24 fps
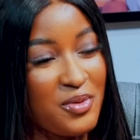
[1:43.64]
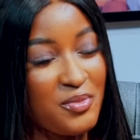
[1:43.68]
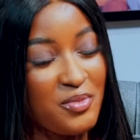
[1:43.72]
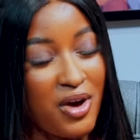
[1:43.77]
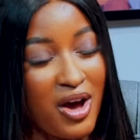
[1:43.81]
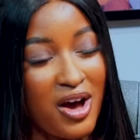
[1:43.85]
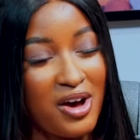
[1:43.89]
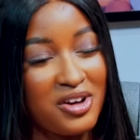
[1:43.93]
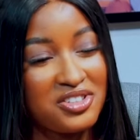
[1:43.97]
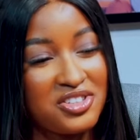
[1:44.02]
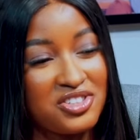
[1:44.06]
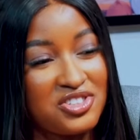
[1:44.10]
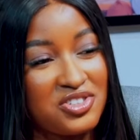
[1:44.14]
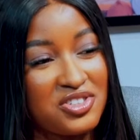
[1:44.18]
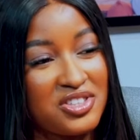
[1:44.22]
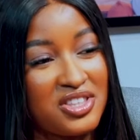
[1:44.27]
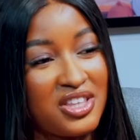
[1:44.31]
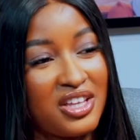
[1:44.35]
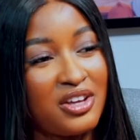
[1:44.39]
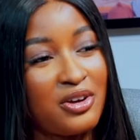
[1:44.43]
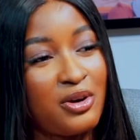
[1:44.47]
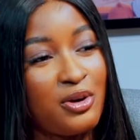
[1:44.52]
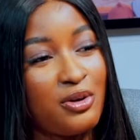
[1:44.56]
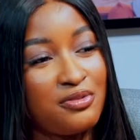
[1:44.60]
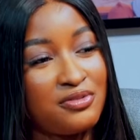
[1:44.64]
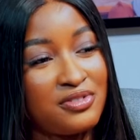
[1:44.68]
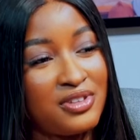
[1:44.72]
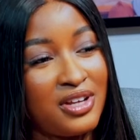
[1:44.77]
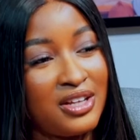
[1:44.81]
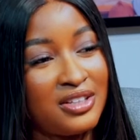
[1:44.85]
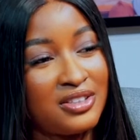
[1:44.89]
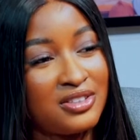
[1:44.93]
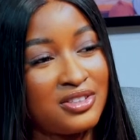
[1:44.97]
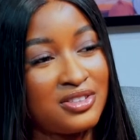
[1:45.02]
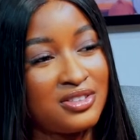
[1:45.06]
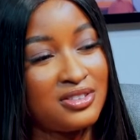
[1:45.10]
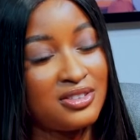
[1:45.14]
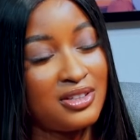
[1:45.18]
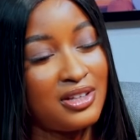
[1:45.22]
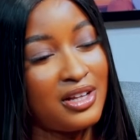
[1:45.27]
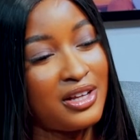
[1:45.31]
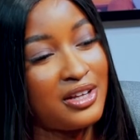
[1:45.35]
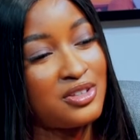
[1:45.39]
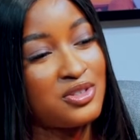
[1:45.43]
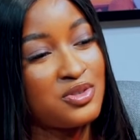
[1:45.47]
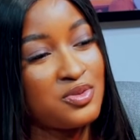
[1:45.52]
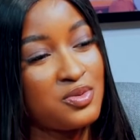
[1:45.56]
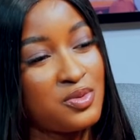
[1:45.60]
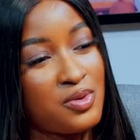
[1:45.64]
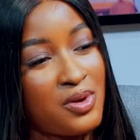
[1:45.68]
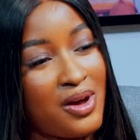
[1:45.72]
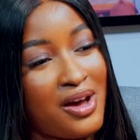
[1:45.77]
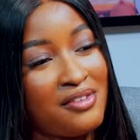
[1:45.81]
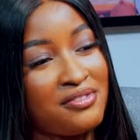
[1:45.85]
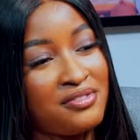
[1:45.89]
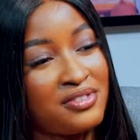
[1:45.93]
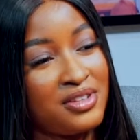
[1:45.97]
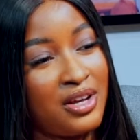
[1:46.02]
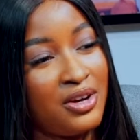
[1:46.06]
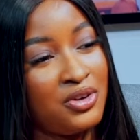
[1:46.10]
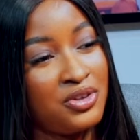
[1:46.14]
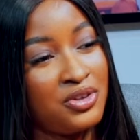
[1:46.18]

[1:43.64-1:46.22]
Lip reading: Well, how did you think of that, like to have that